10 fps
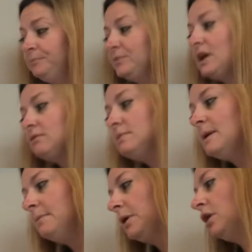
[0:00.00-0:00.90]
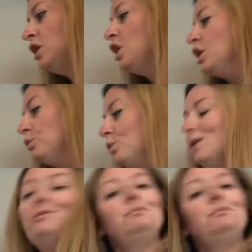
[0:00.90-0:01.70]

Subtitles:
Now remember, what would